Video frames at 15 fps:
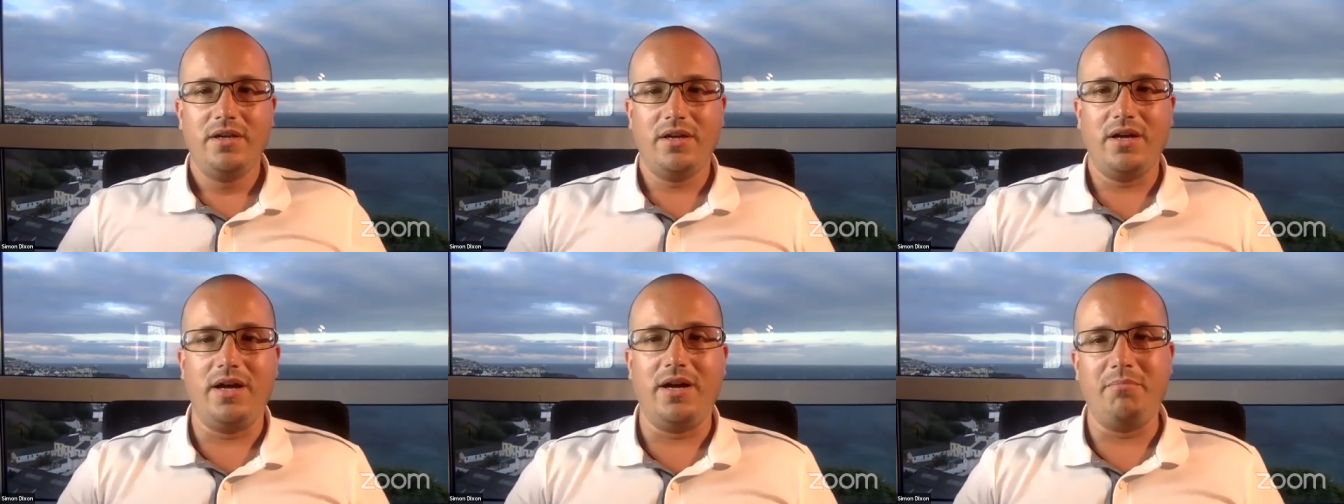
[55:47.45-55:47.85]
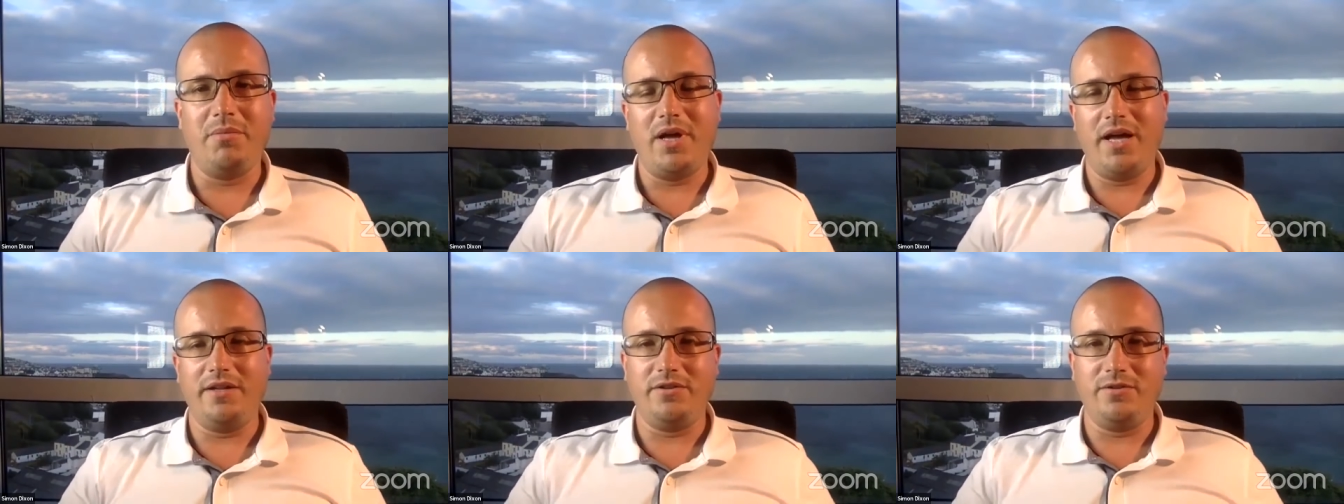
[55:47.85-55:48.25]

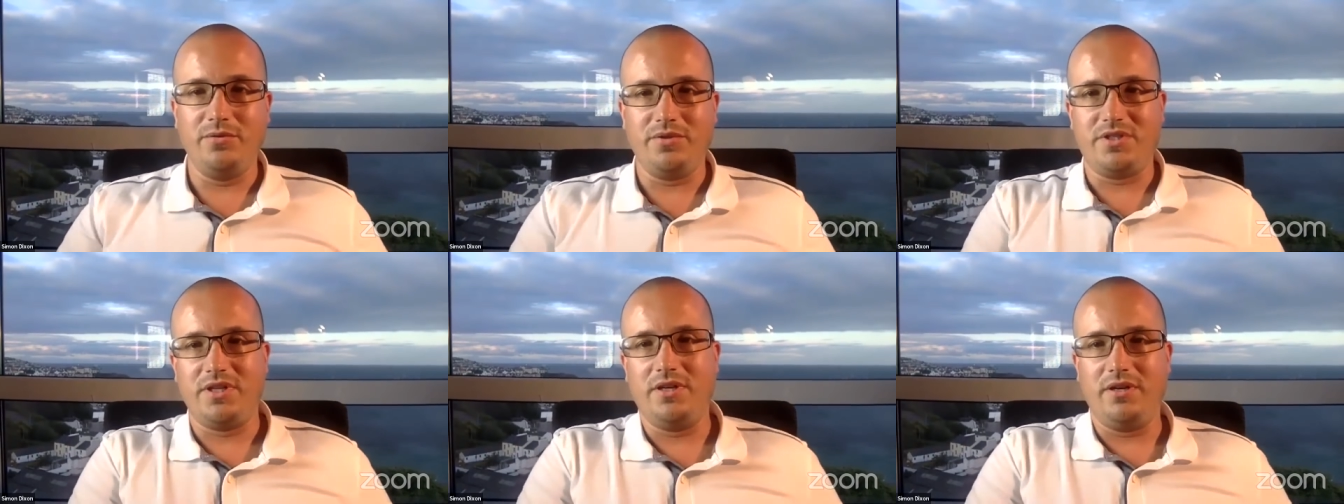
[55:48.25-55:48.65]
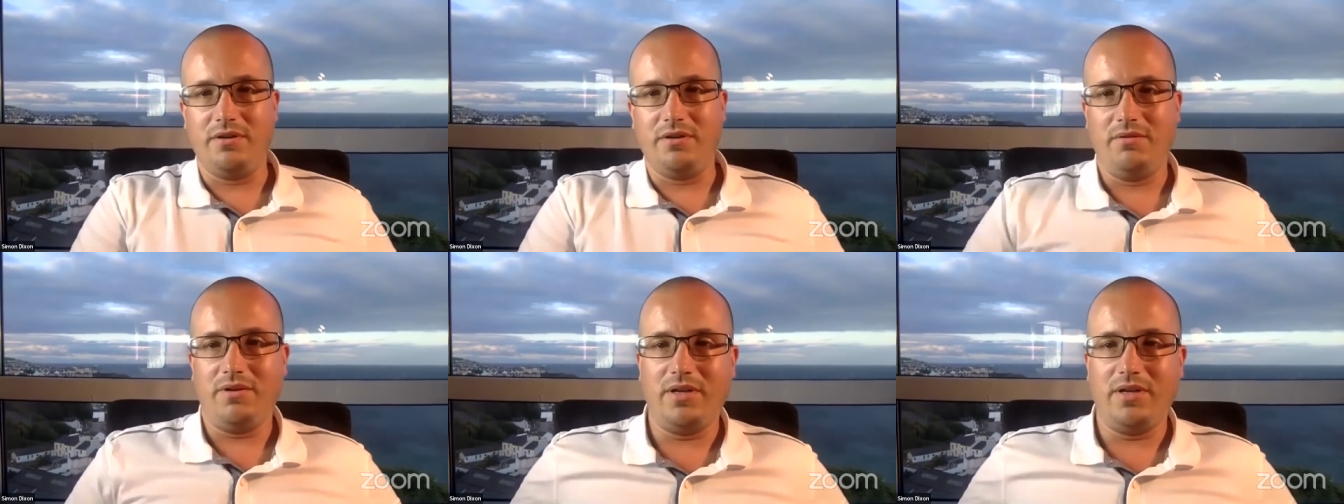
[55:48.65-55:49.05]
and
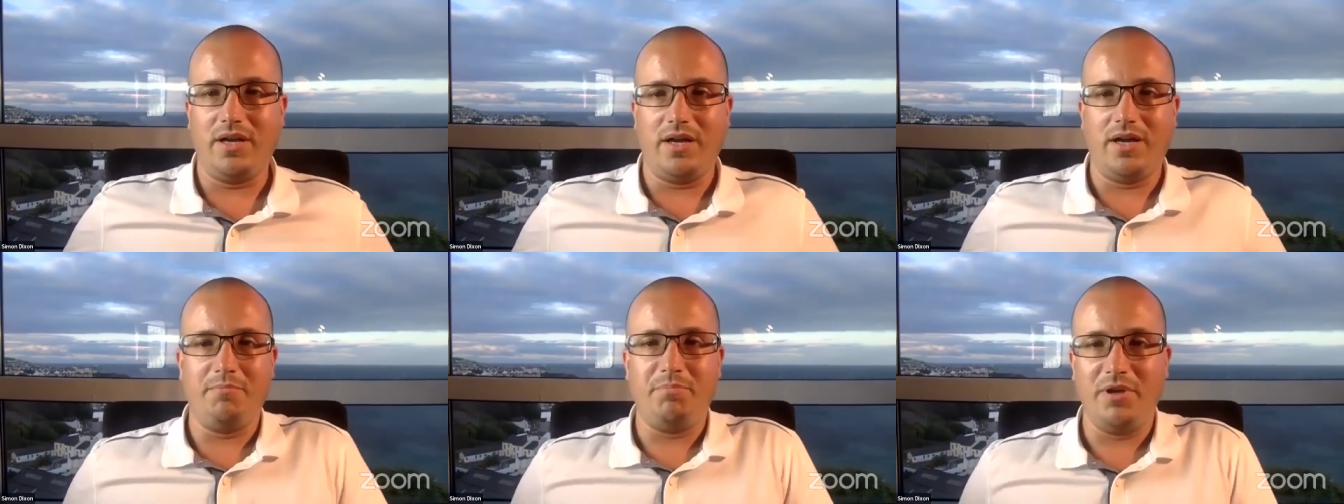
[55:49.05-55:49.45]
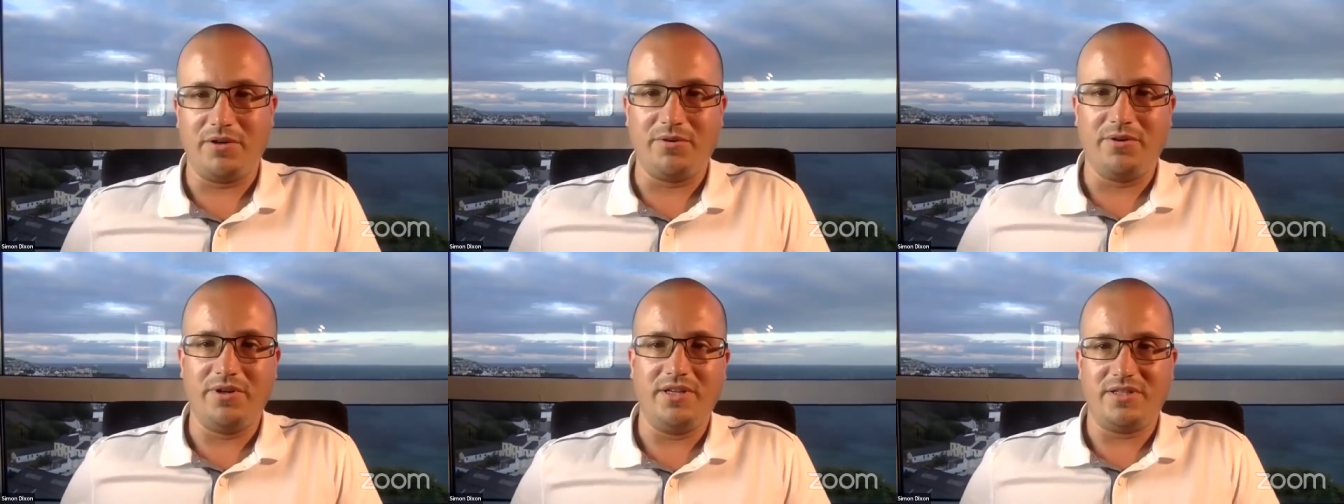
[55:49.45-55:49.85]
also
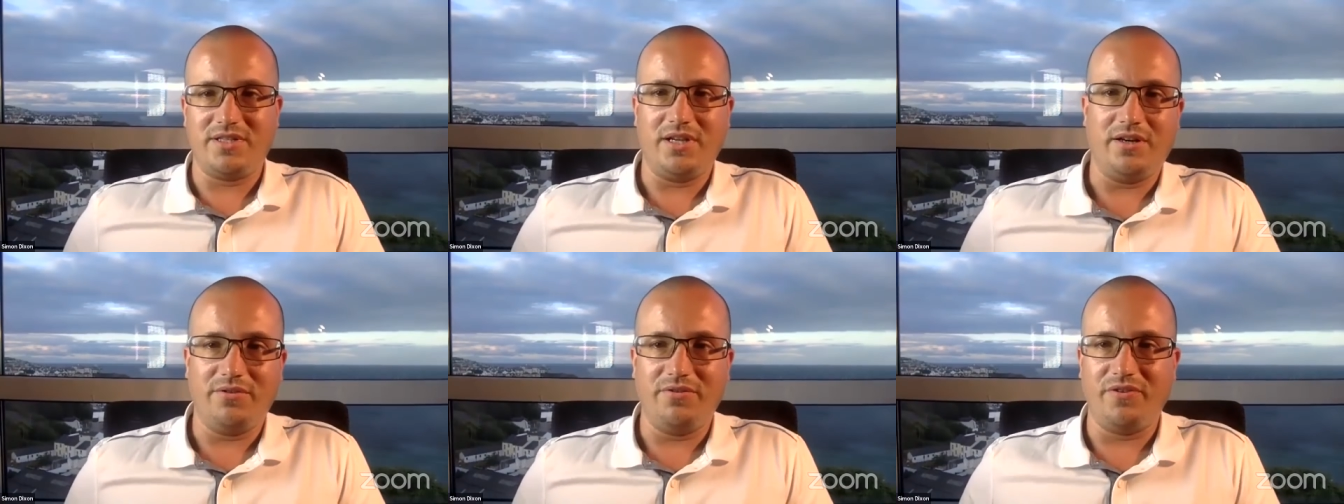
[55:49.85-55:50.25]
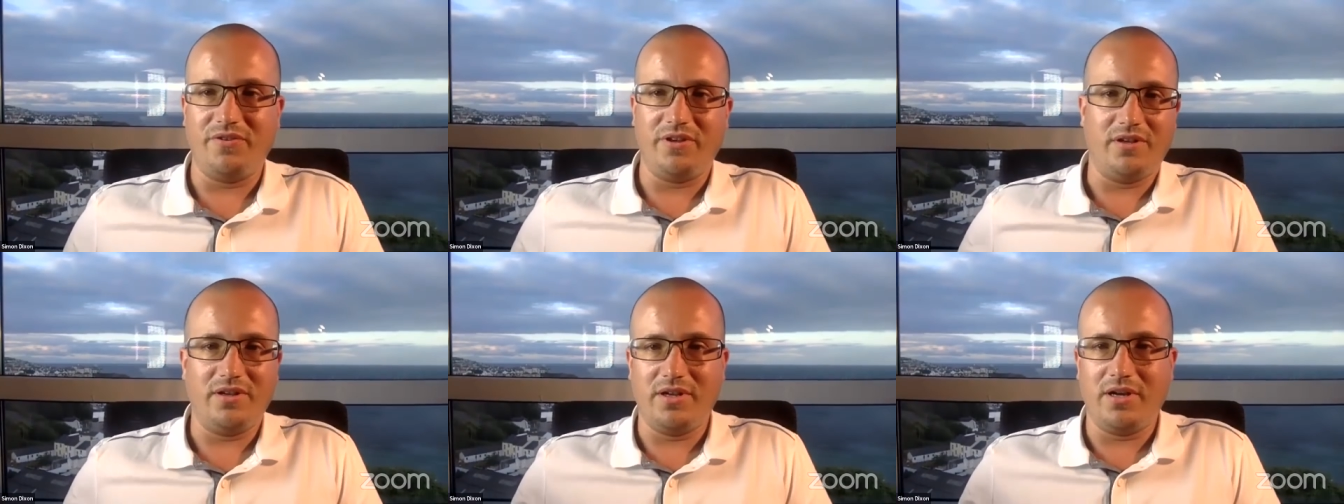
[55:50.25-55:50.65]
Bitcoin itself
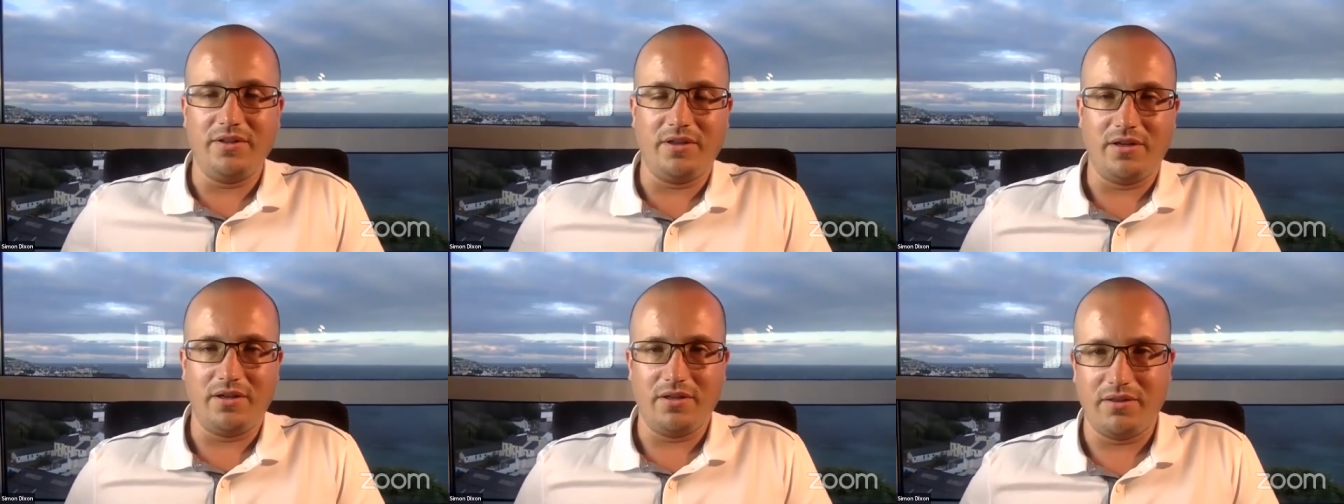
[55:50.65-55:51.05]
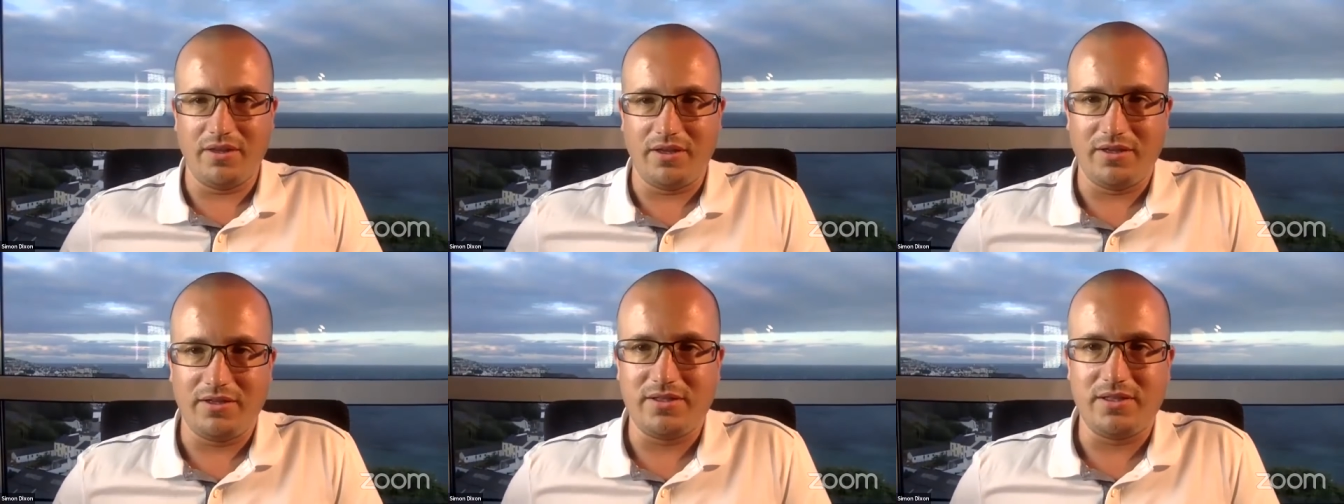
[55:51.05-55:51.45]
and other
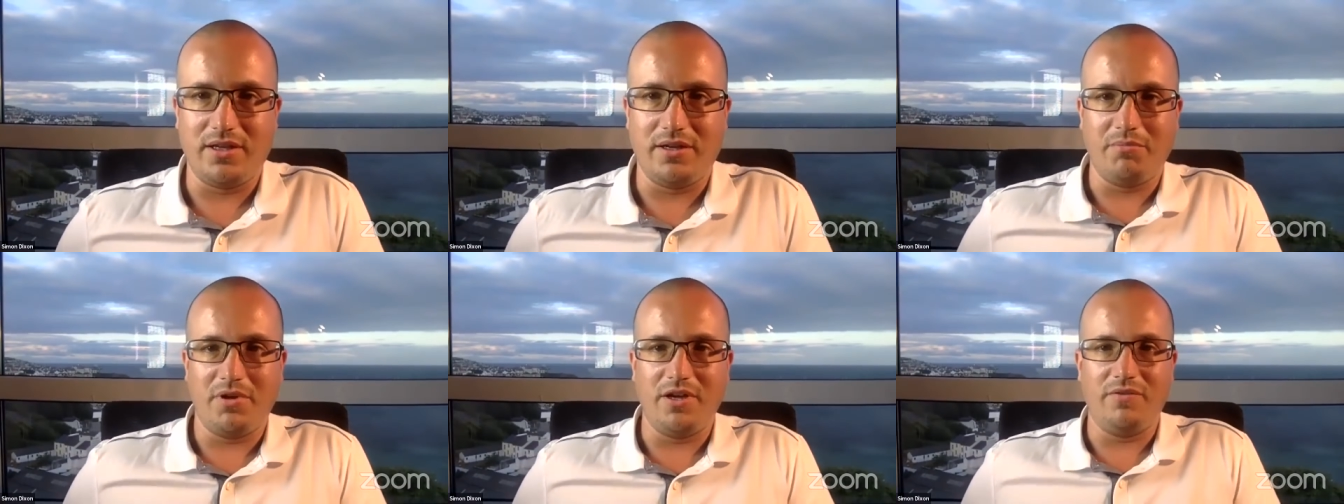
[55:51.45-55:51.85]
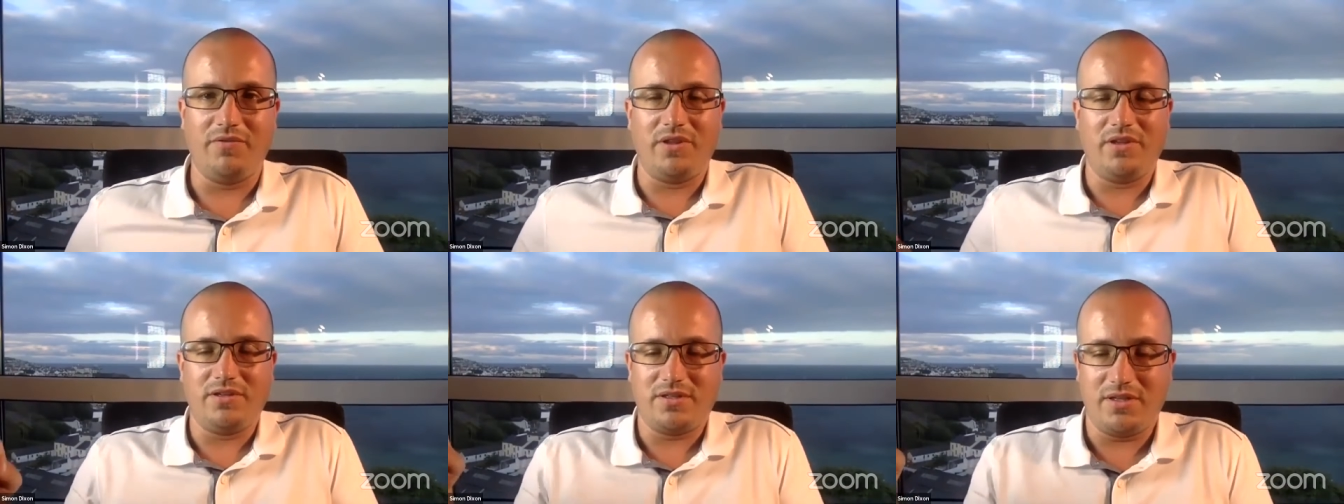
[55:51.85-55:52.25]
things
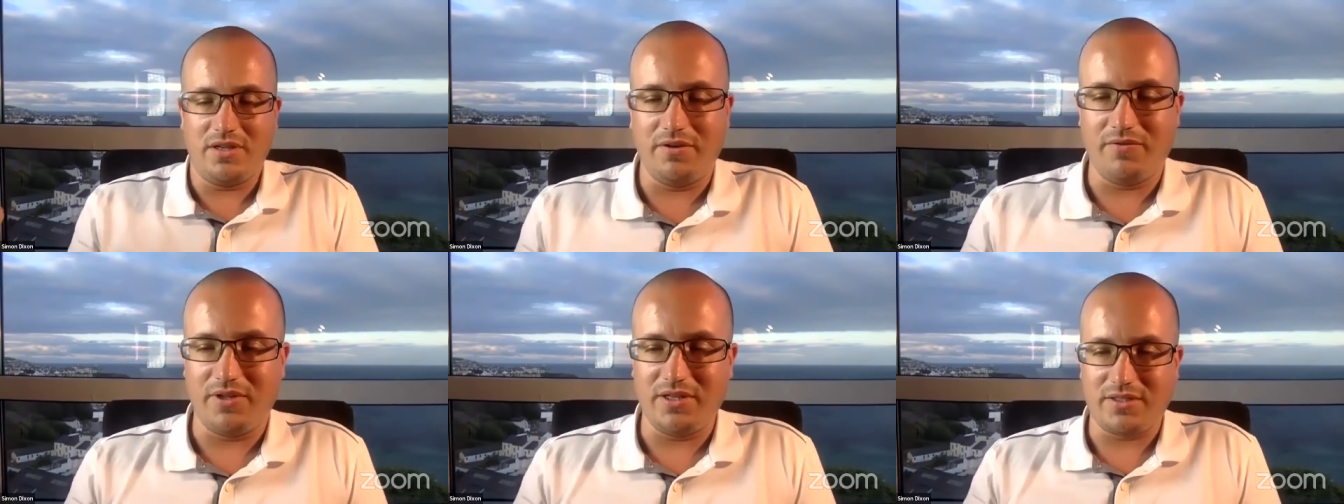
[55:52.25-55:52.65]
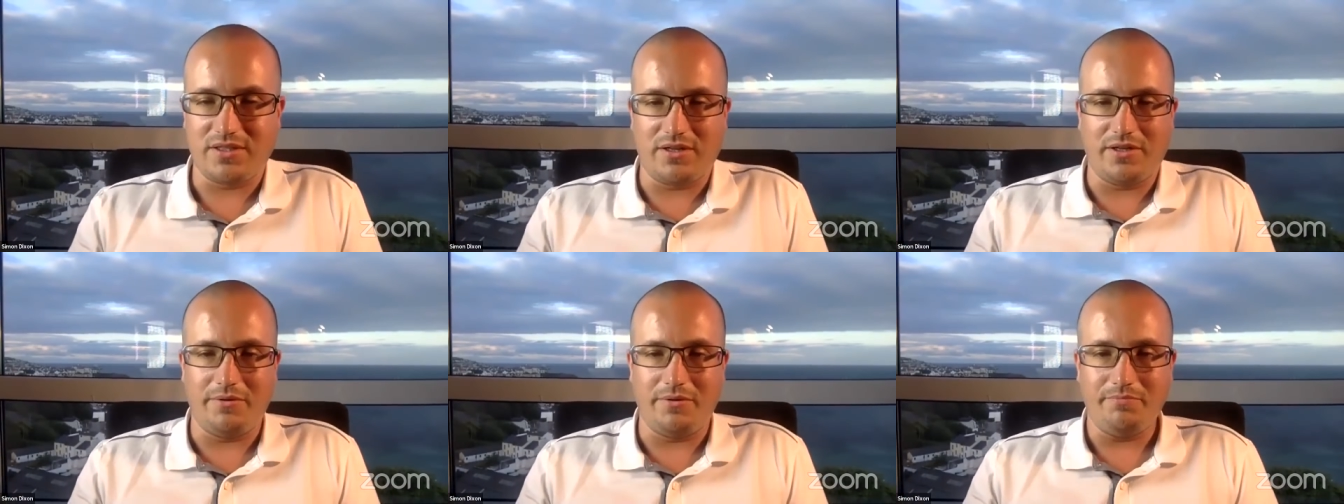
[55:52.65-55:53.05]
over this
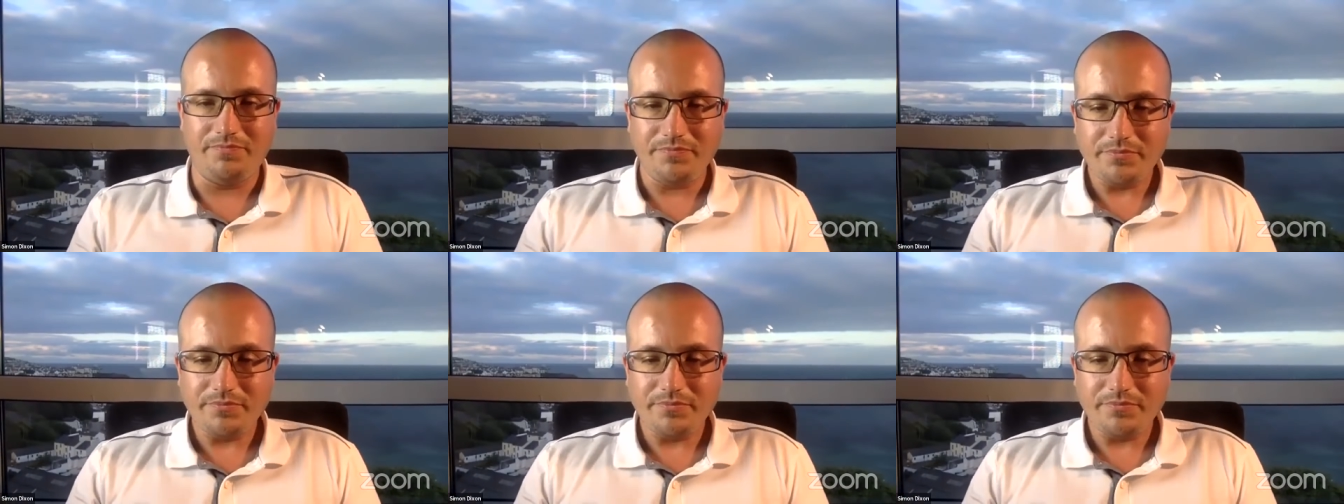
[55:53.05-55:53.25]
time.